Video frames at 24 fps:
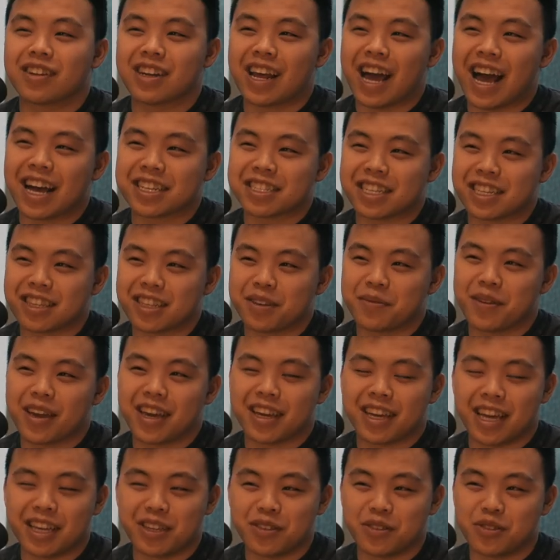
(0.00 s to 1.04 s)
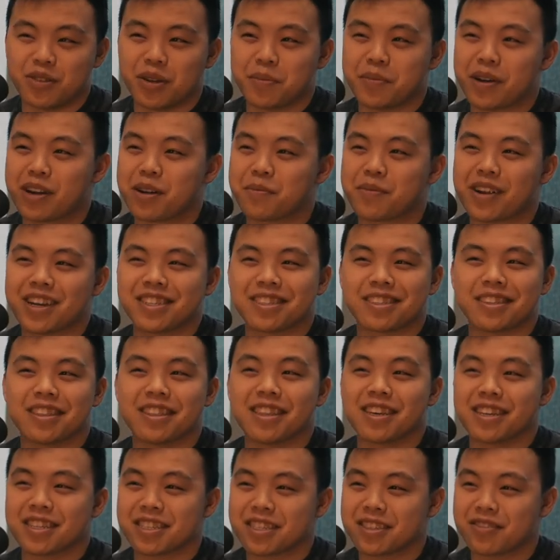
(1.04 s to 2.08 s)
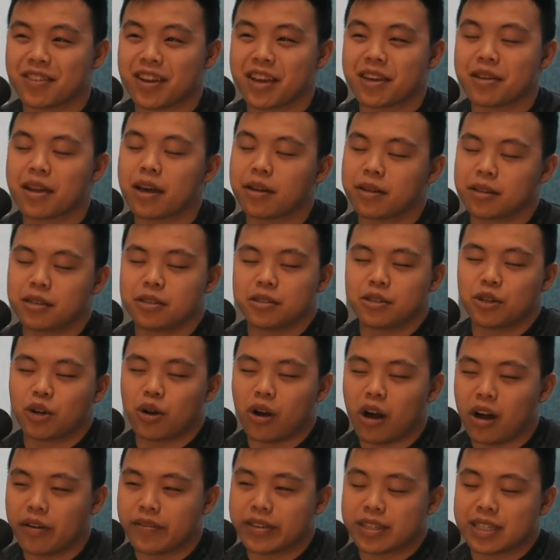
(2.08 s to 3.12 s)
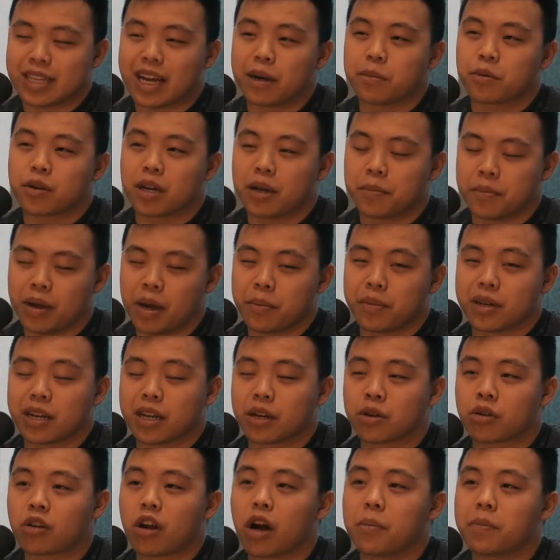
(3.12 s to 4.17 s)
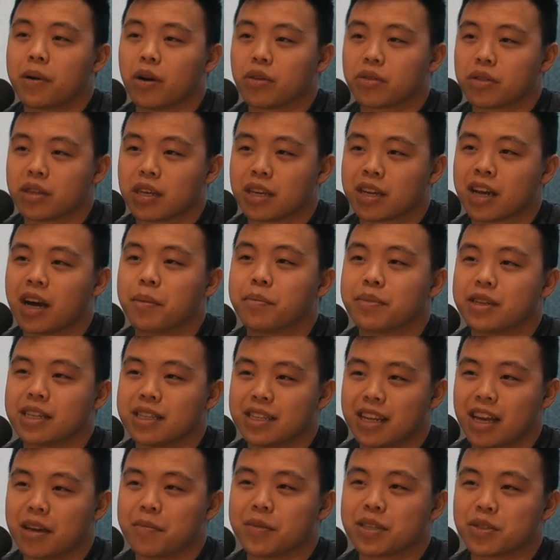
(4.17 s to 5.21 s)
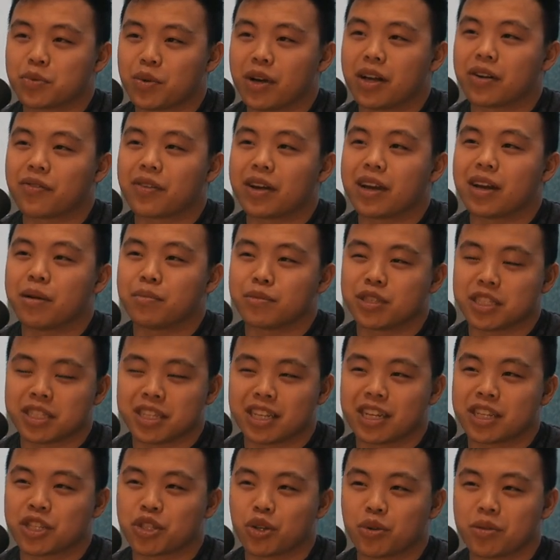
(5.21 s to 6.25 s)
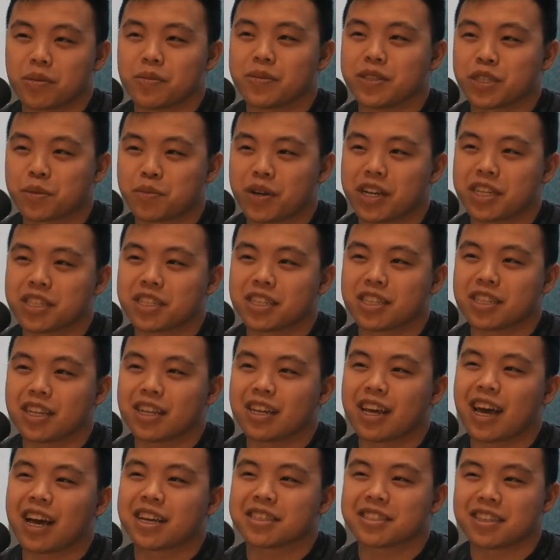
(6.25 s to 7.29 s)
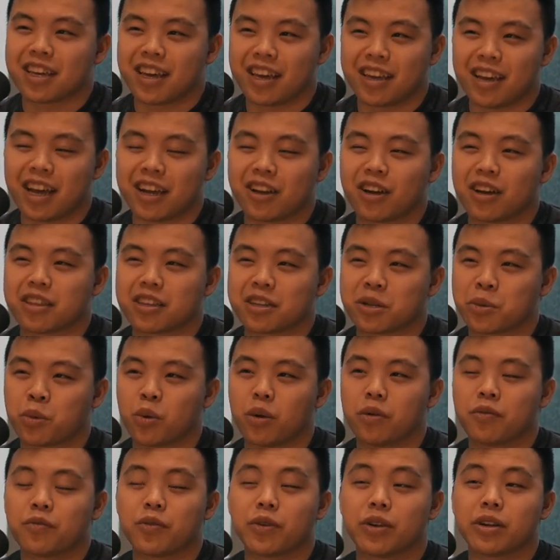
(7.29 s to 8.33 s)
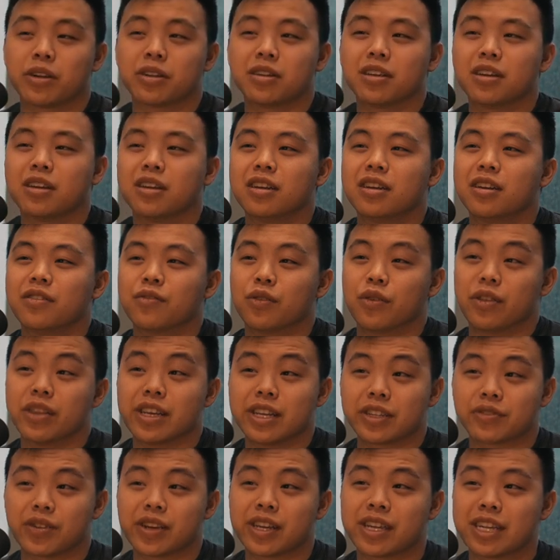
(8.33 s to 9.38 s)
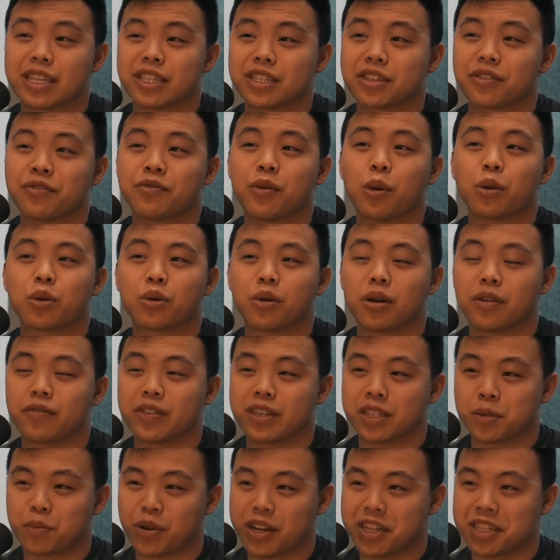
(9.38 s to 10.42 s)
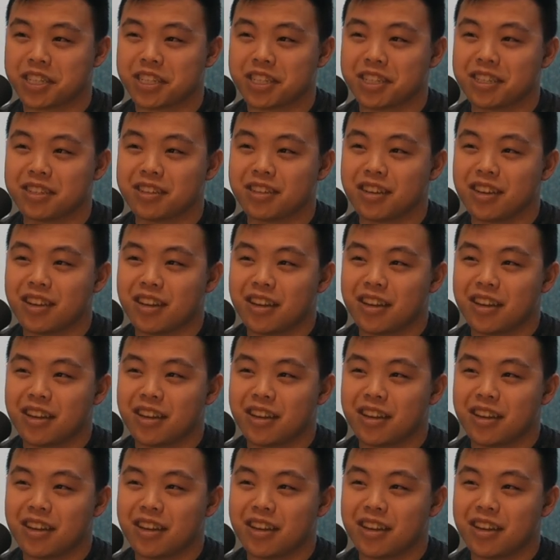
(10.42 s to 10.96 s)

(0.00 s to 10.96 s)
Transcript: and asking them, hey, can you do a better price than this, right? And, you know, obviously I'm going to crop out the company name as well, right? I'm just going to show them a spreadsheet and ask, hey, I got the quote for this, right? Here's a photo of the spreadsheet.